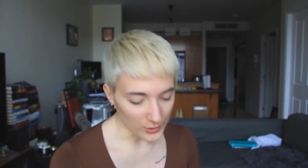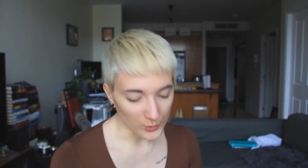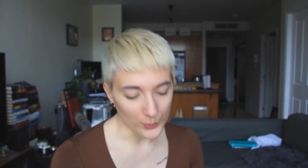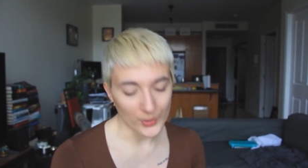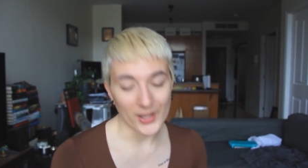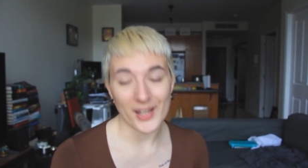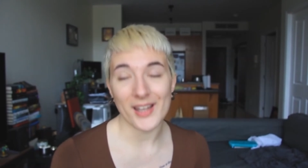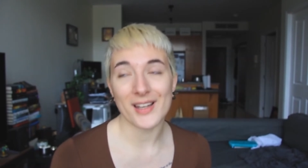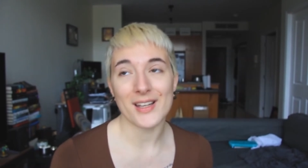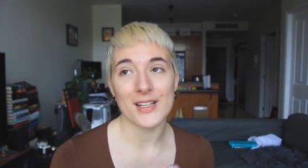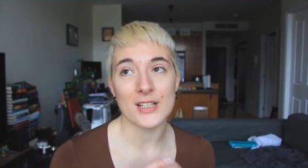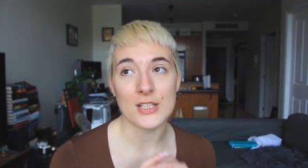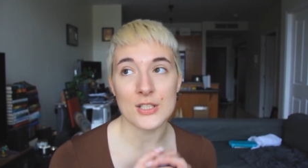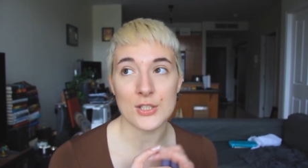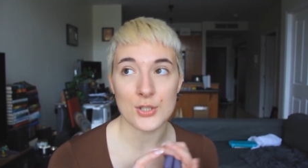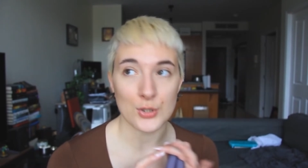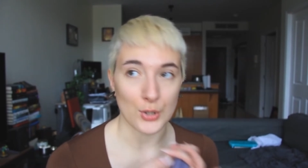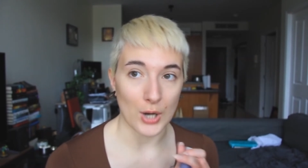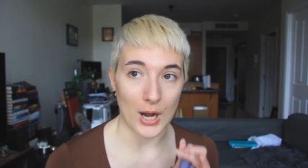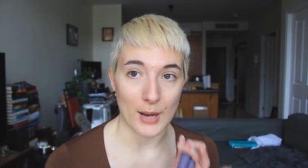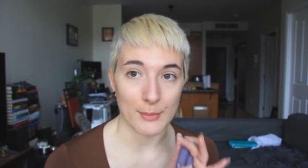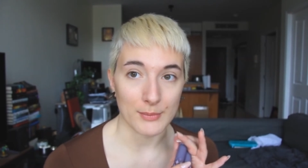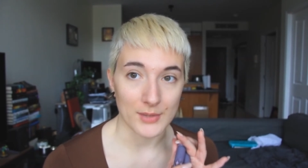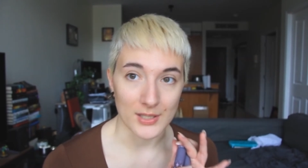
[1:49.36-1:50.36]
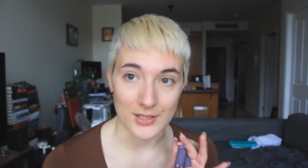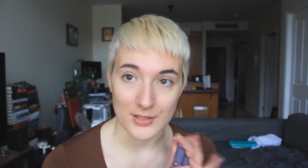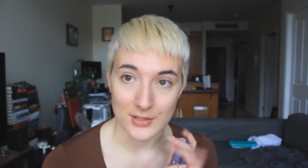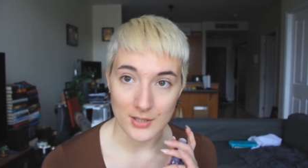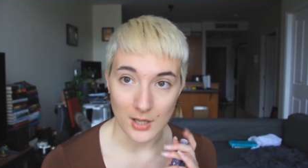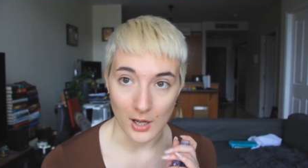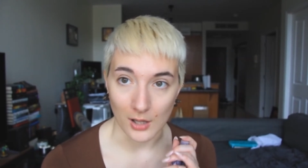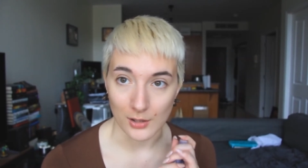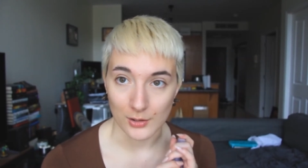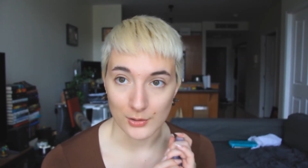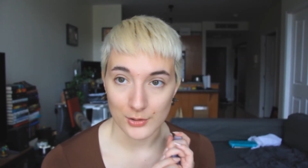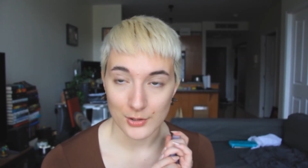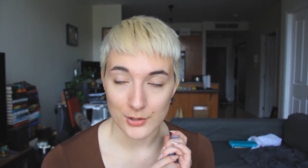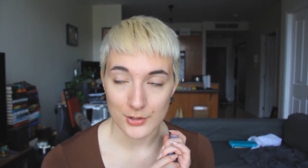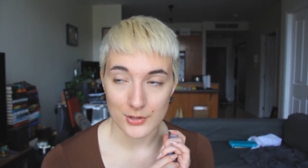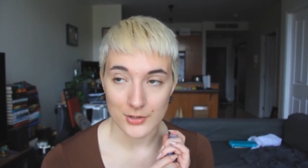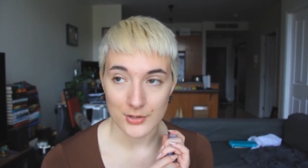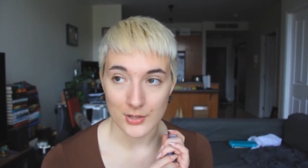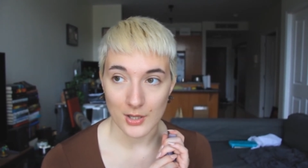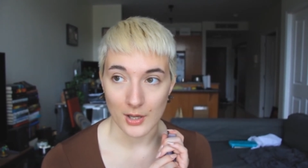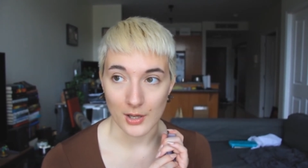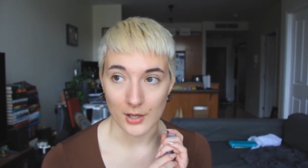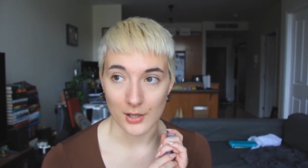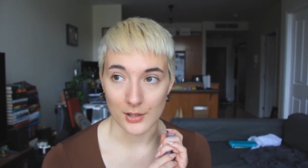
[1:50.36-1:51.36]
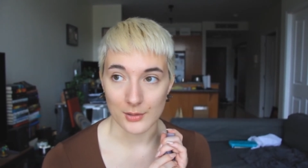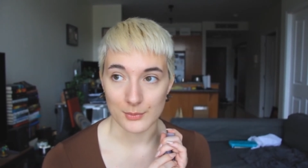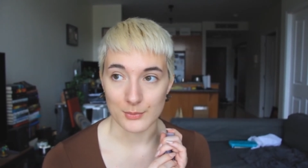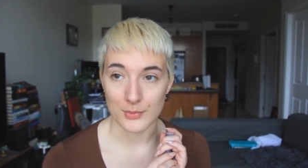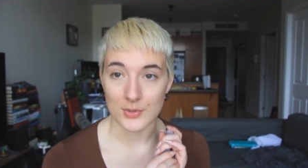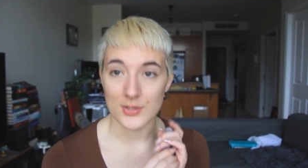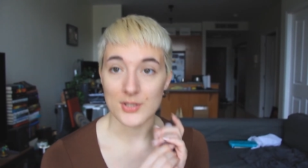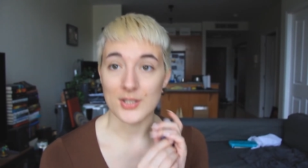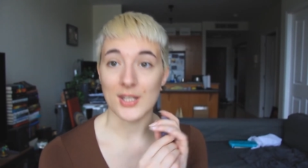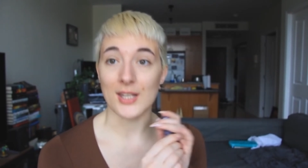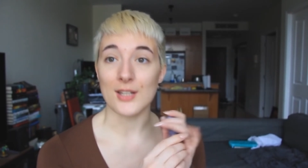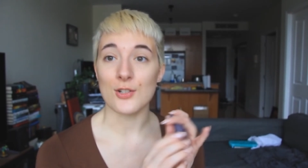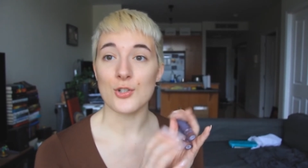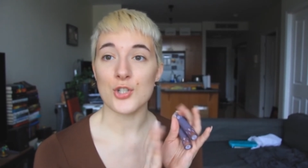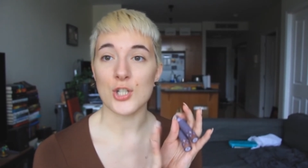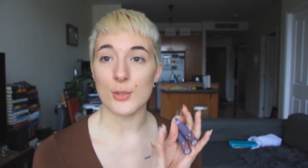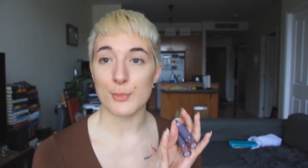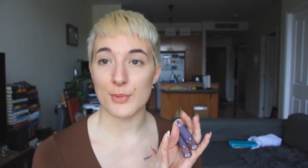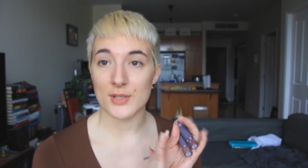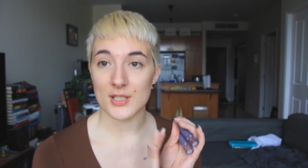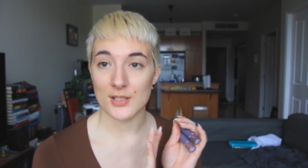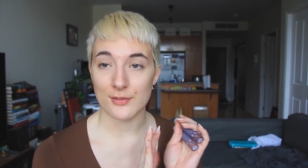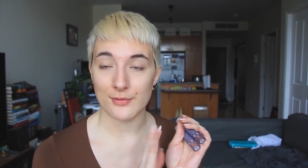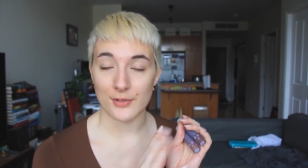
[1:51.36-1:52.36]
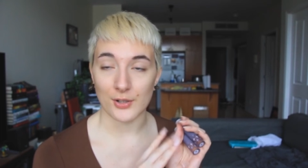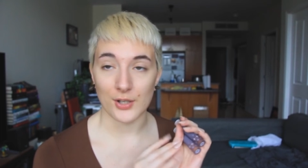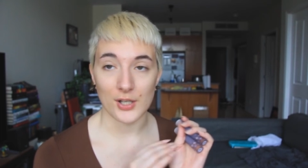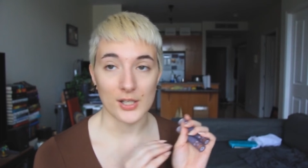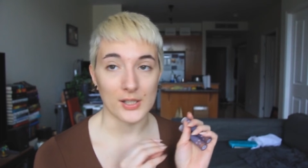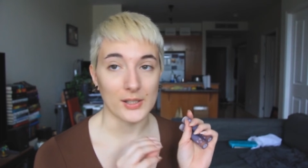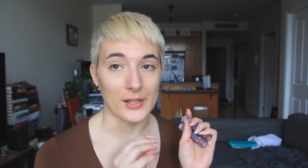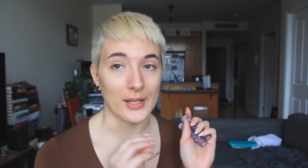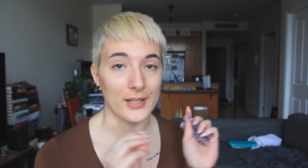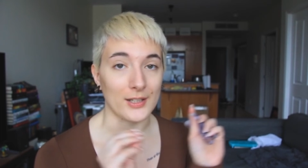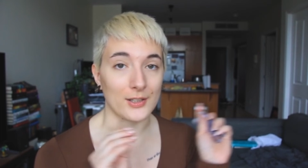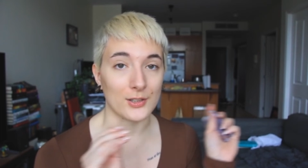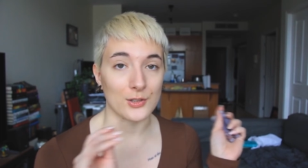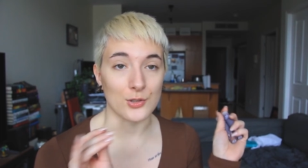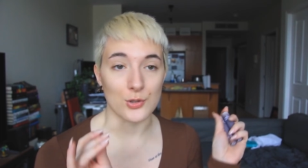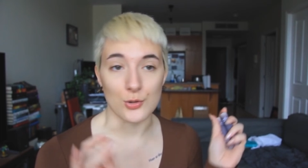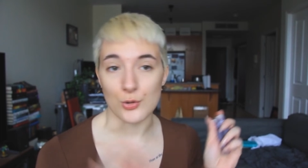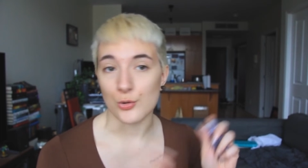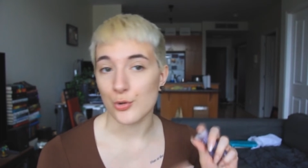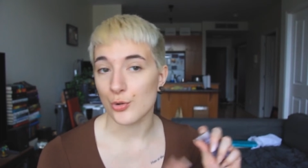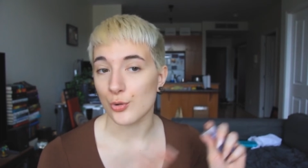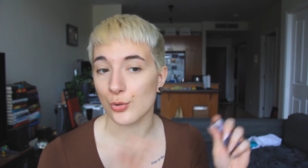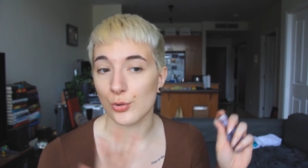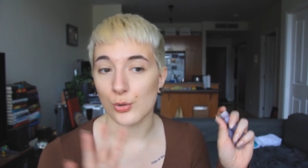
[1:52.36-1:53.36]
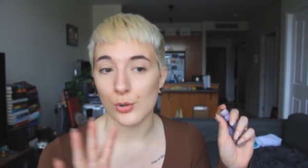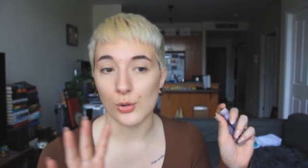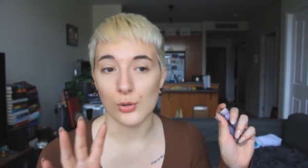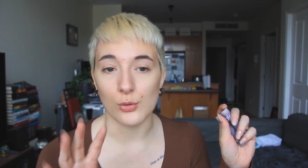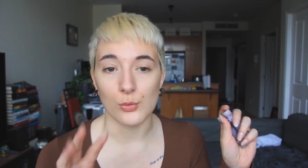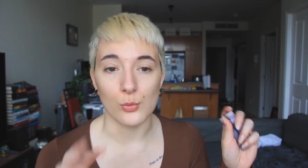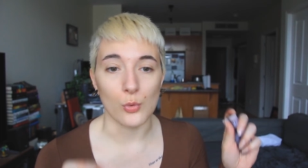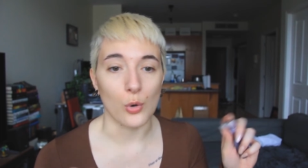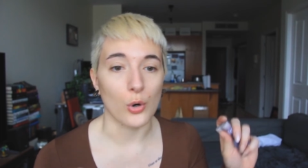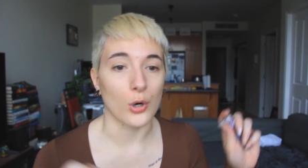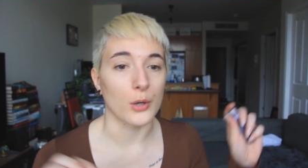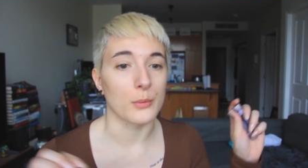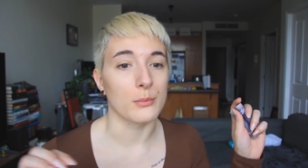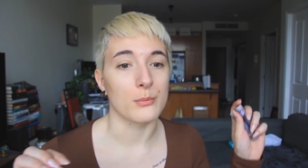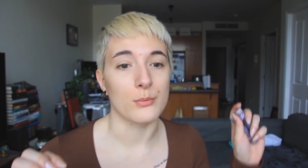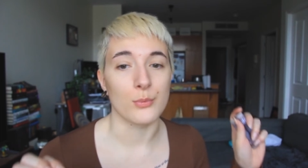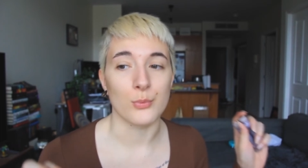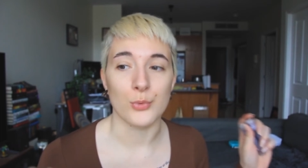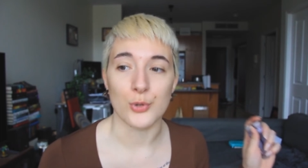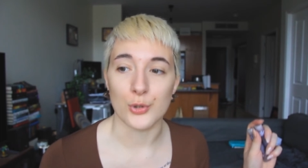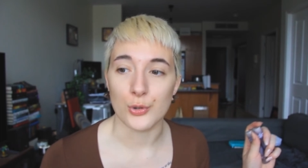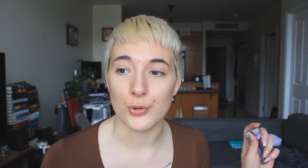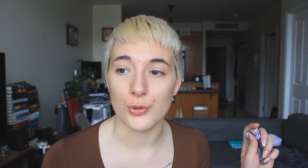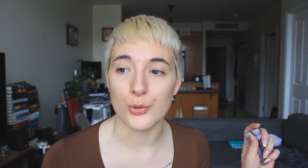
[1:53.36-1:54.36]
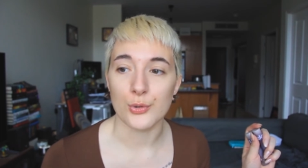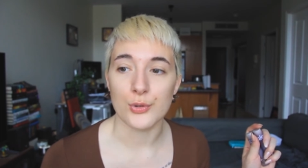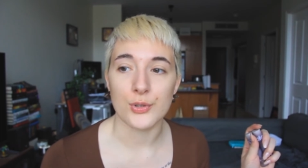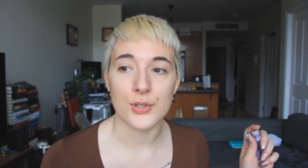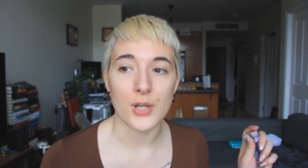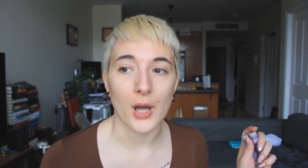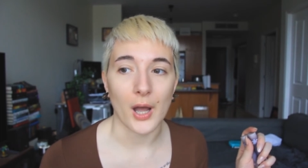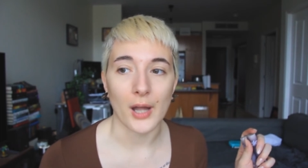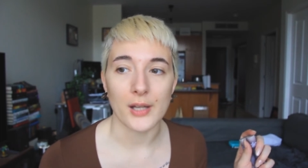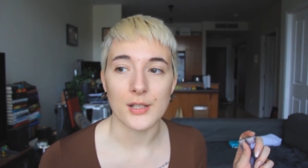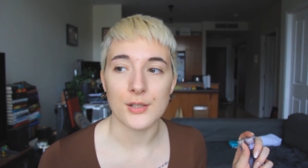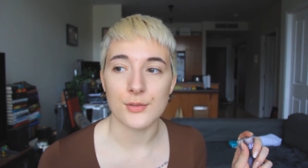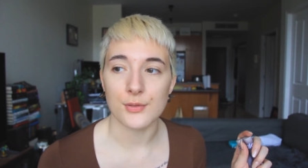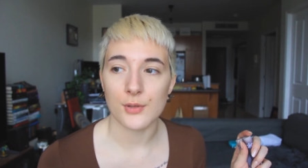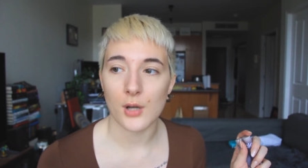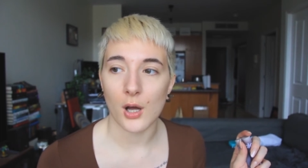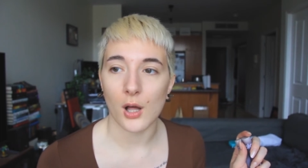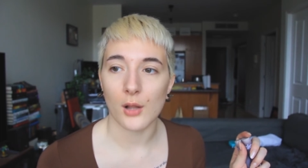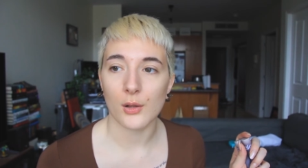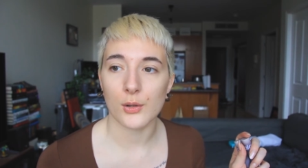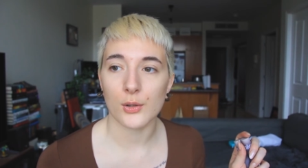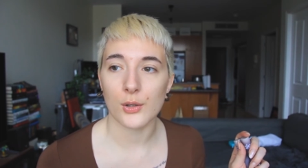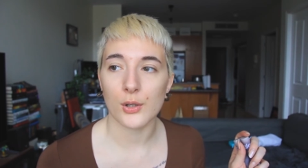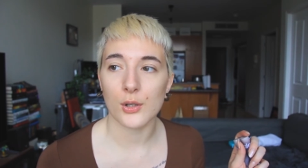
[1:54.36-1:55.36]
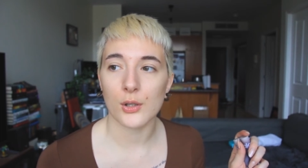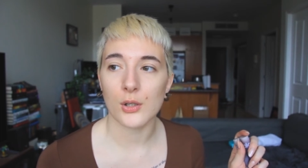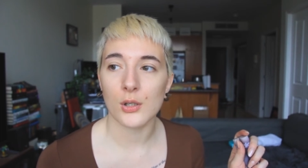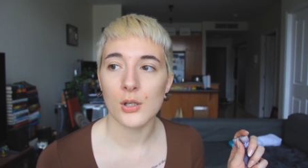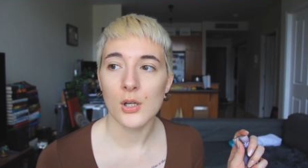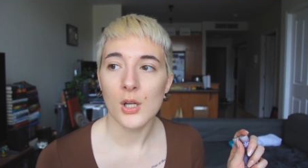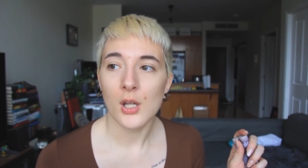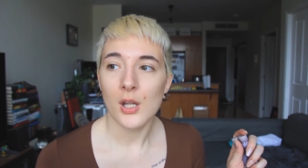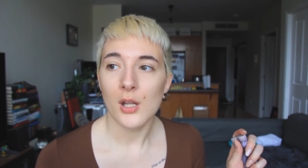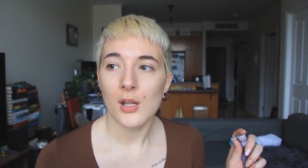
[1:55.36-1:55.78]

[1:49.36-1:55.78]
The way I can describe these colors, um, Skinship is a very like neutral, warm nude kind of color.